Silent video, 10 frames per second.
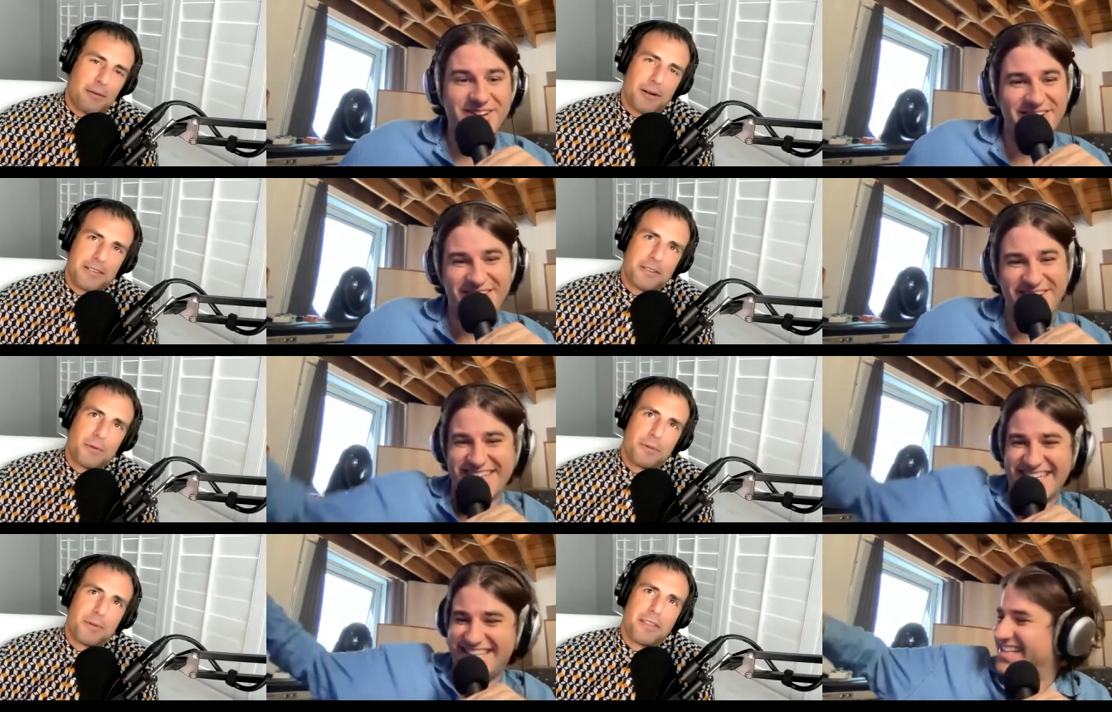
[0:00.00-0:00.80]
Speaker 1: watched
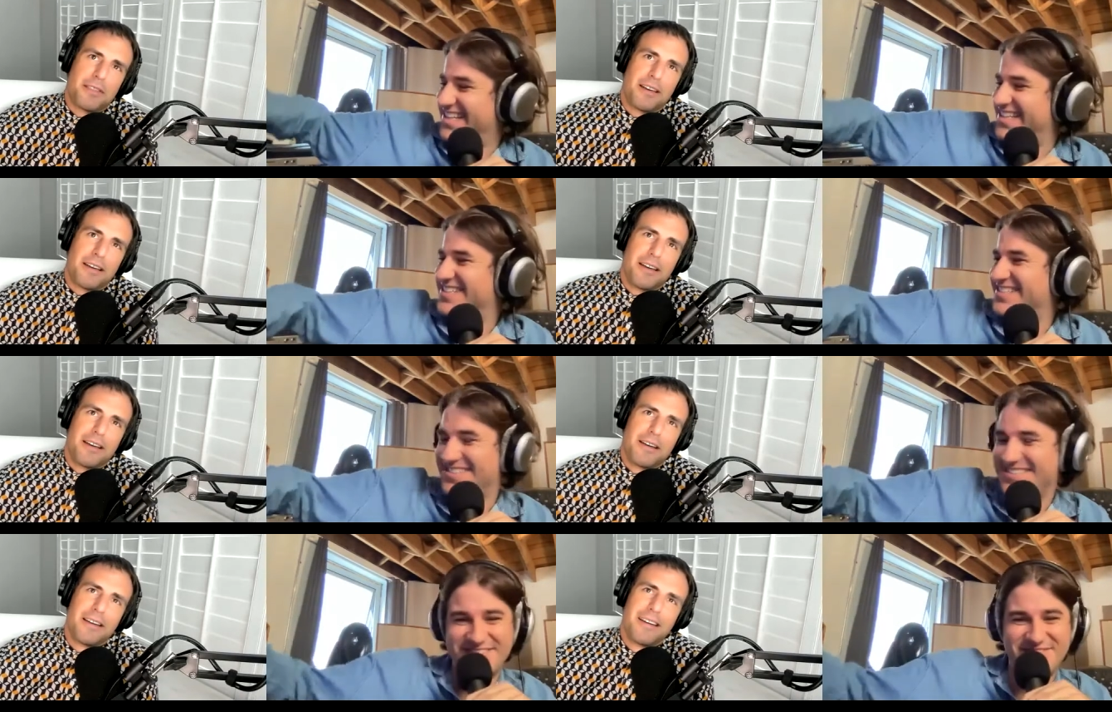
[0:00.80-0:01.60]
one with,
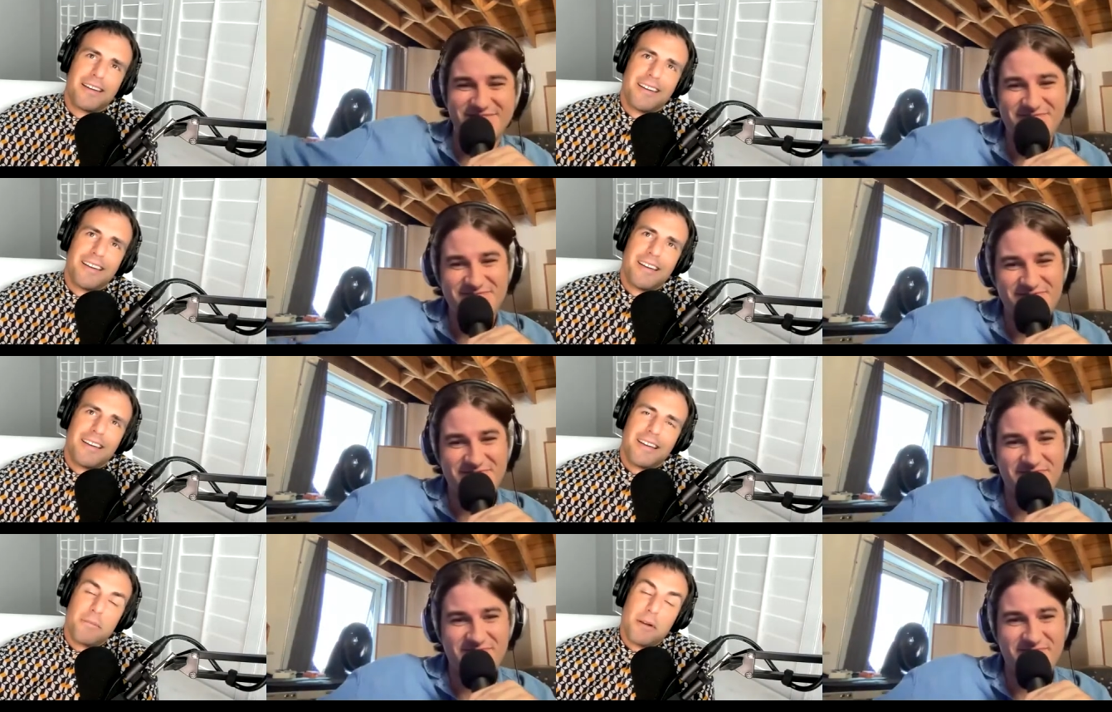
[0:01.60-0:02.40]
uh,
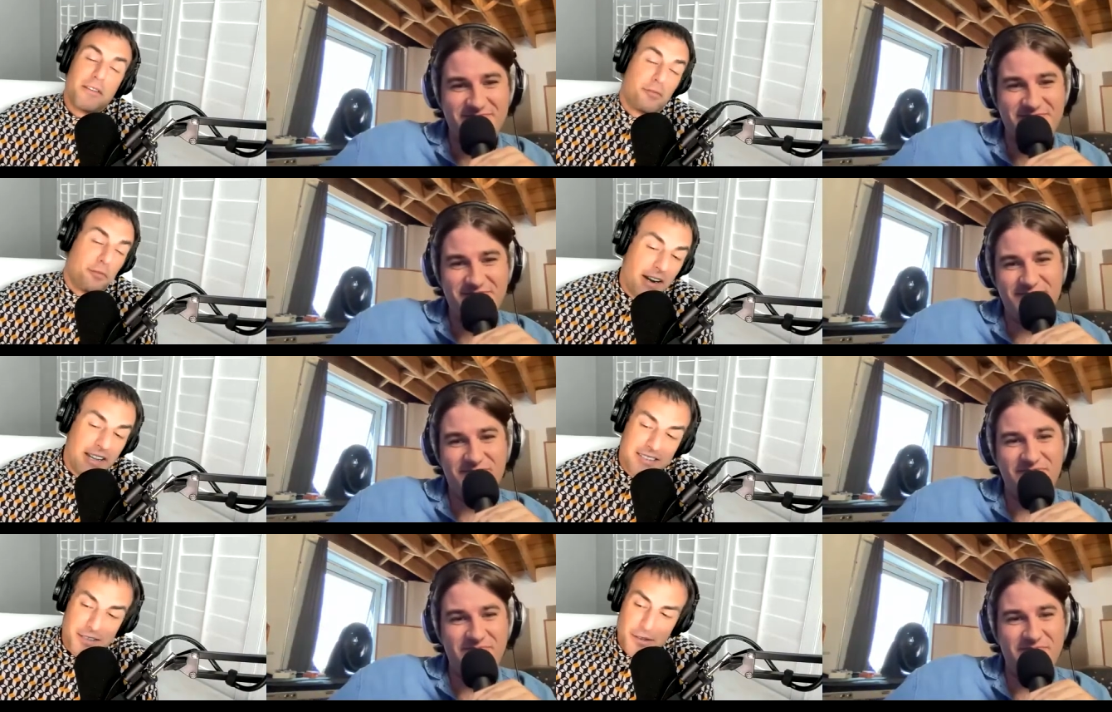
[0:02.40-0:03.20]
but he's funny
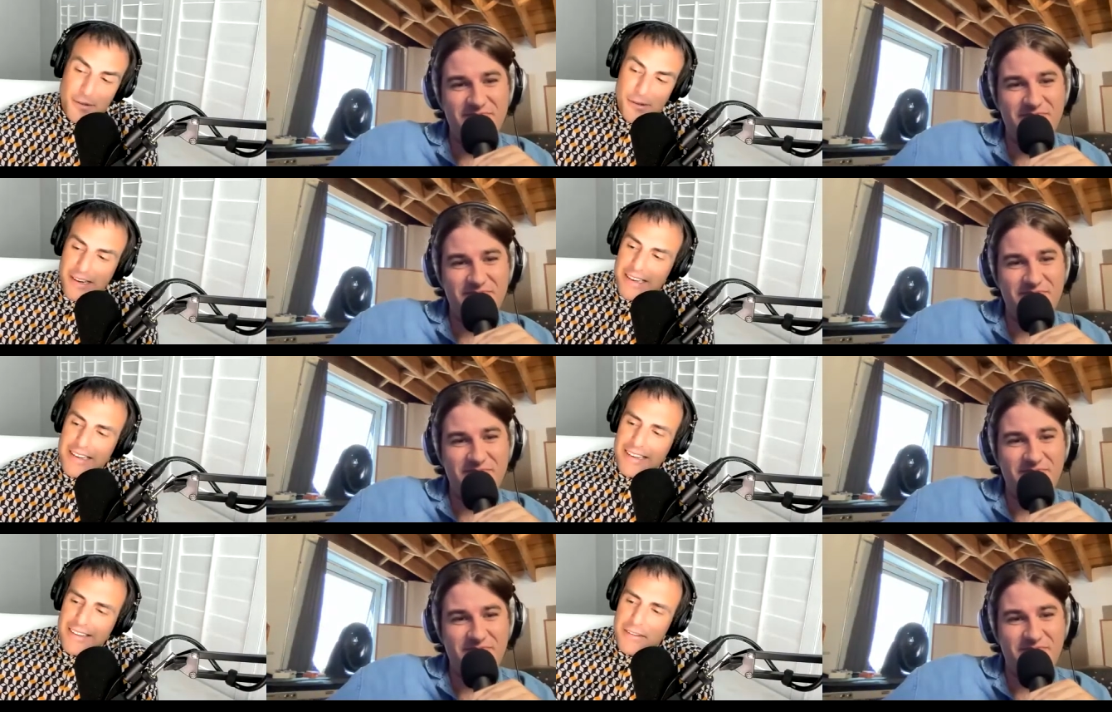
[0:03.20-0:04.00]
too. Uh, he,
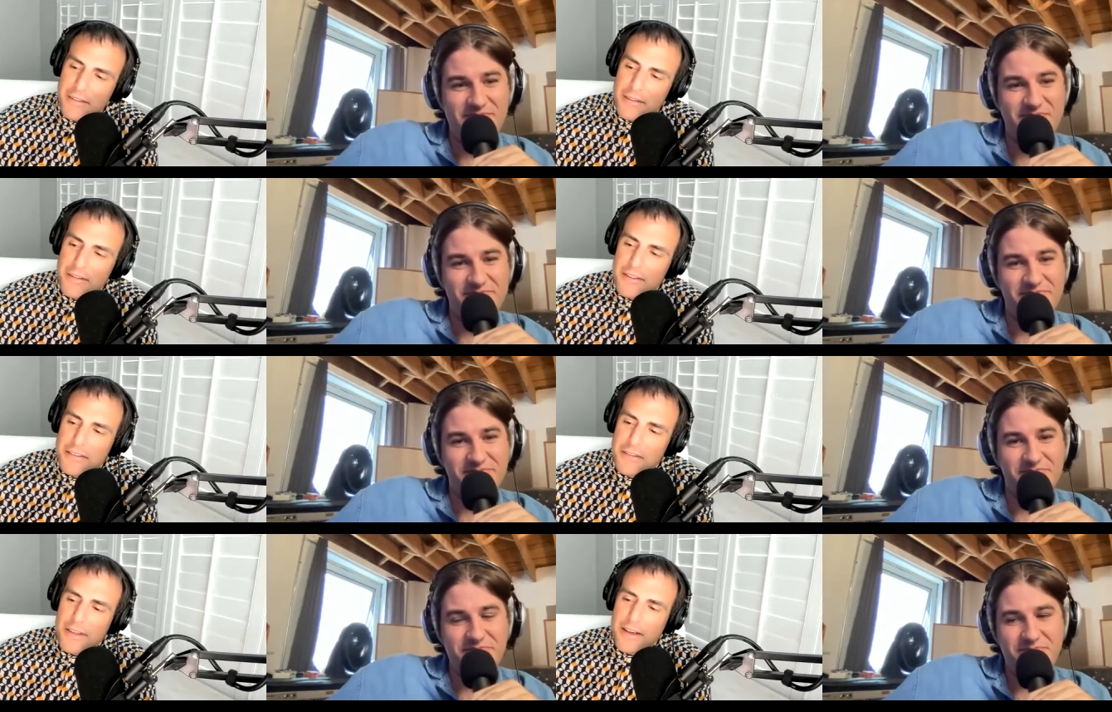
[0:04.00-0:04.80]
he the, the the
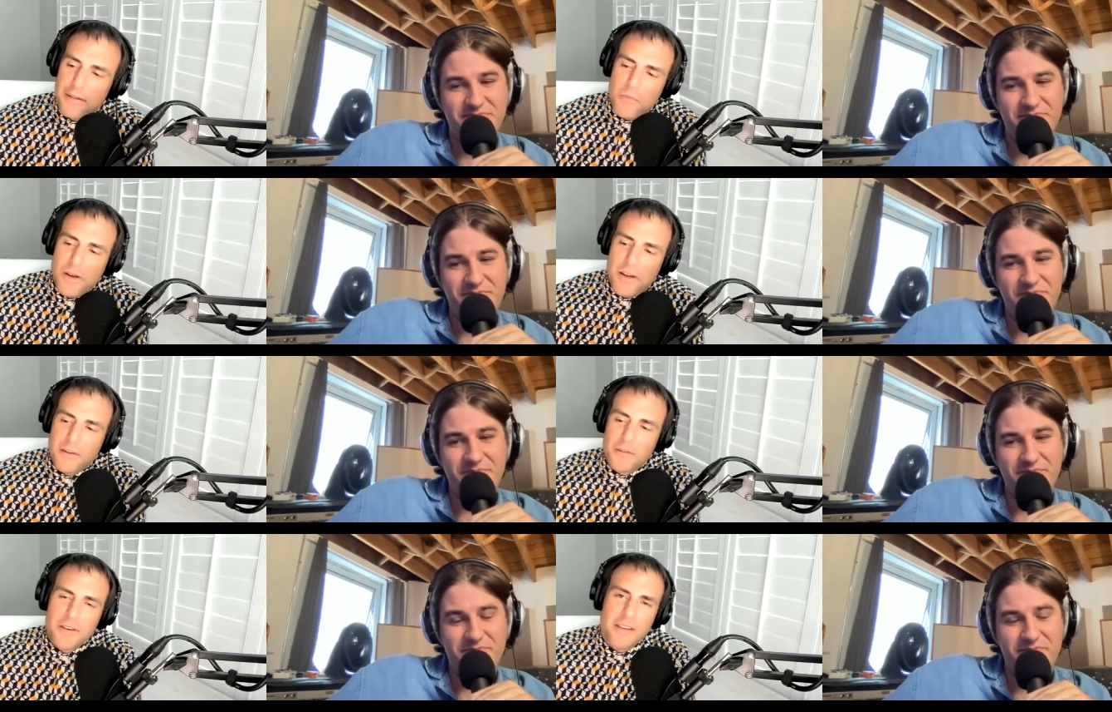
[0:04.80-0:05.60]
two that come to mind
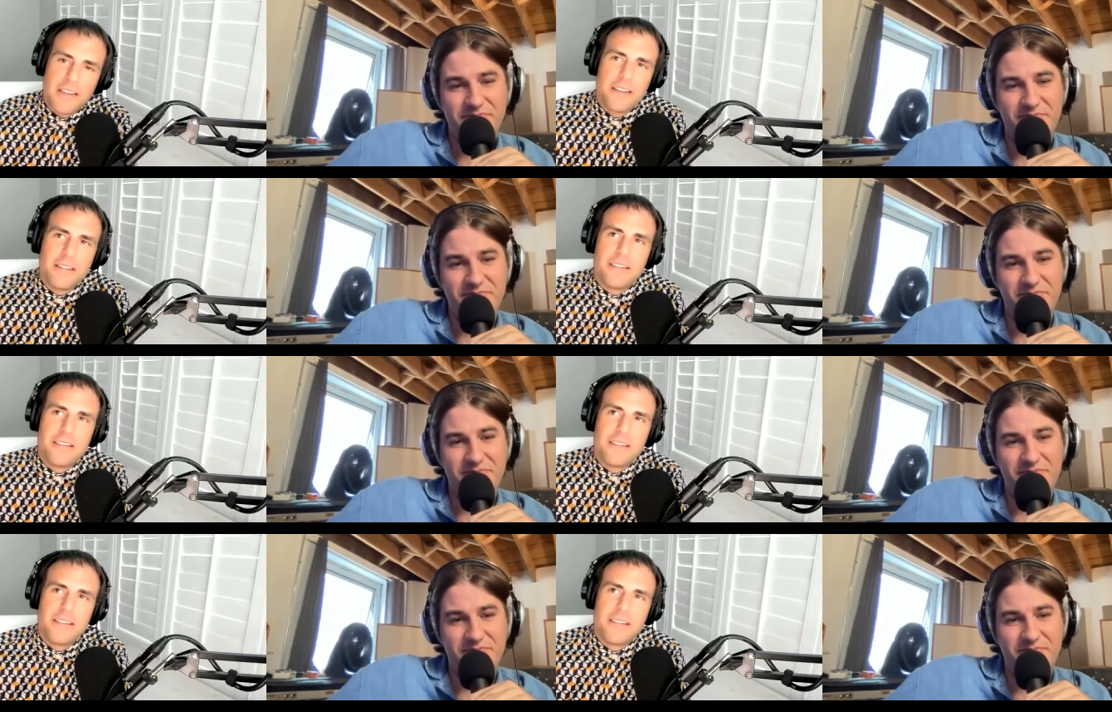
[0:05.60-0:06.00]
are he